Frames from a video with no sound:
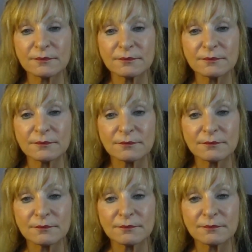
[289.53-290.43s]

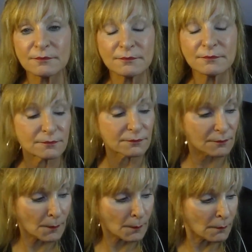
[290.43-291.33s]
(silence)